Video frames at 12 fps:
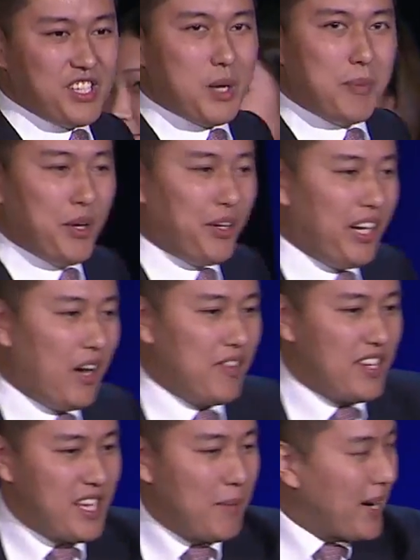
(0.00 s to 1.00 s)
is the building of
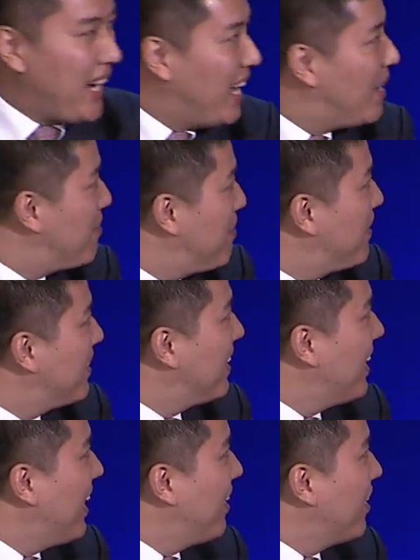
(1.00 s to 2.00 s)
the summer camp,
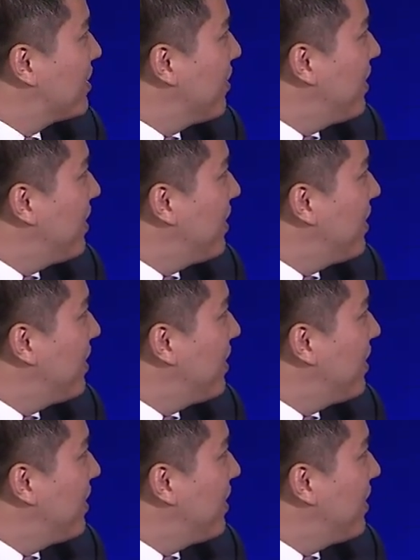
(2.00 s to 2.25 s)
and also